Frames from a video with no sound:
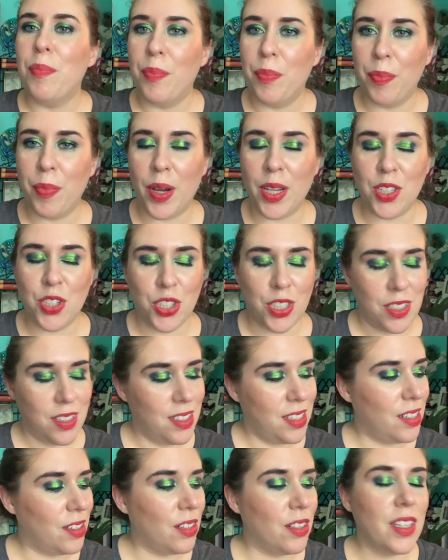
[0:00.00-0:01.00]
But she
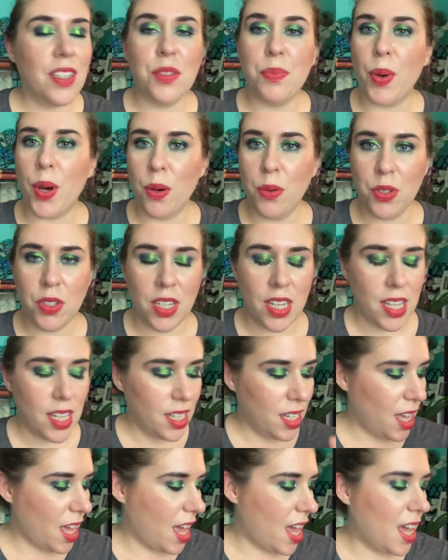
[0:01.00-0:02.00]
still is
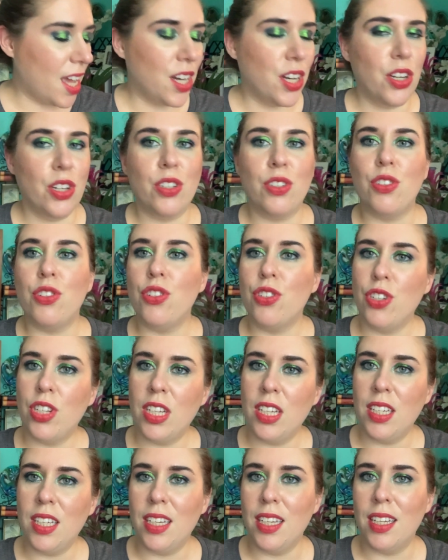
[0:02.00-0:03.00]
posting, and
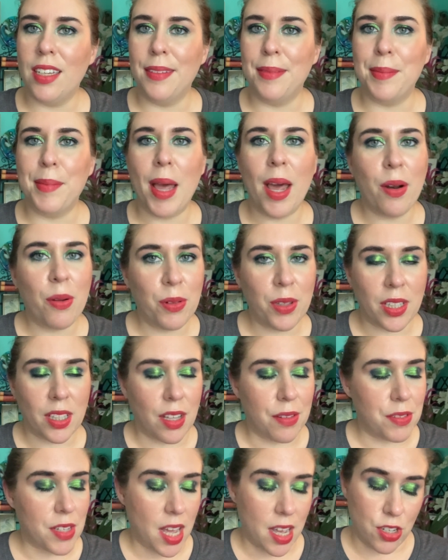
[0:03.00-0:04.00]
she not only
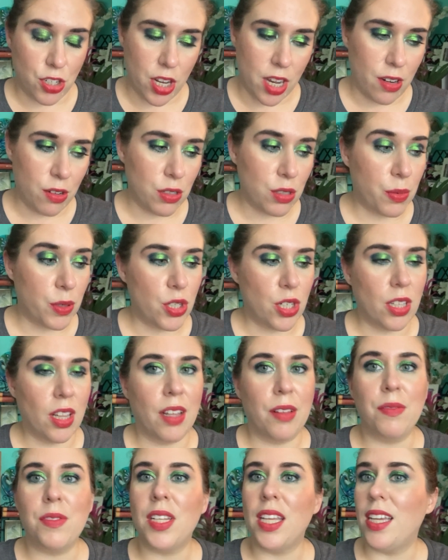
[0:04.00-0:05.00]
loves eyeshadows, but she
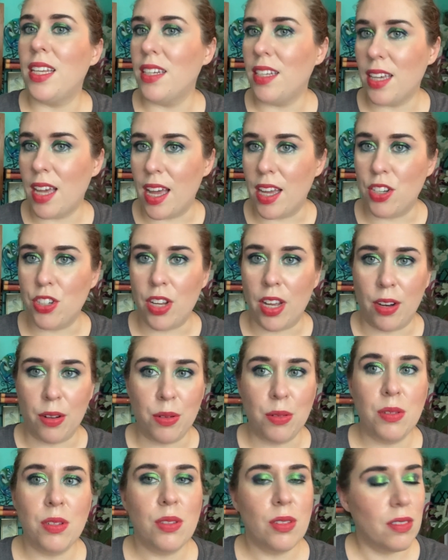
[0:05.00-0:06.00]
loves indie
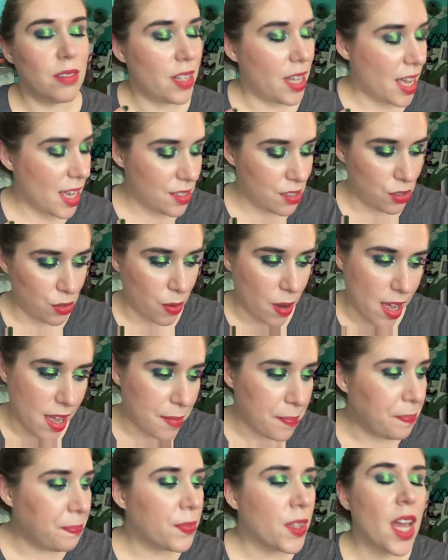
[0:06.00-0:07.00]
eyeshadows, as do I.
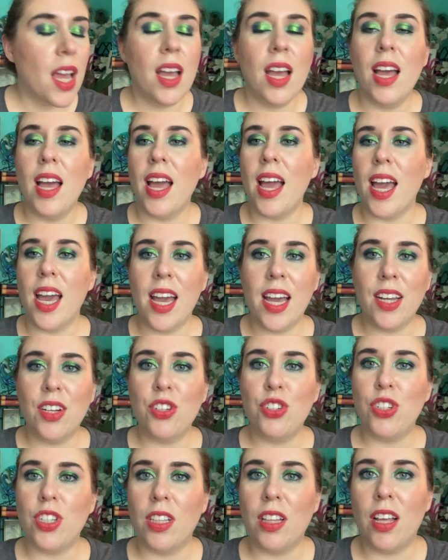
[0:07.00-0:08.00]
And
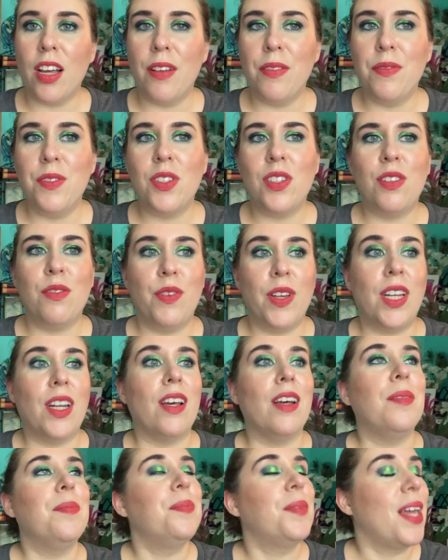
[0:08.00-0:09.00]
she loves
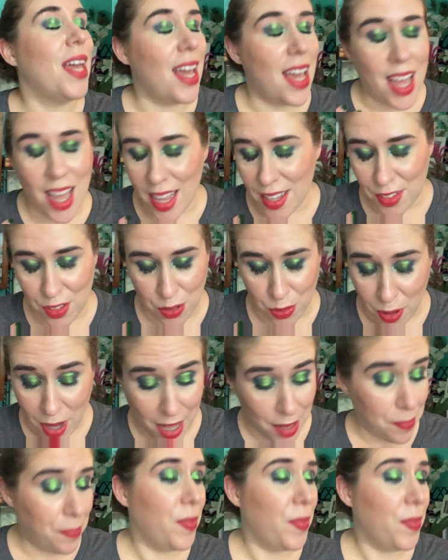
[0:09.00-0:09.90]
Divina, as do I.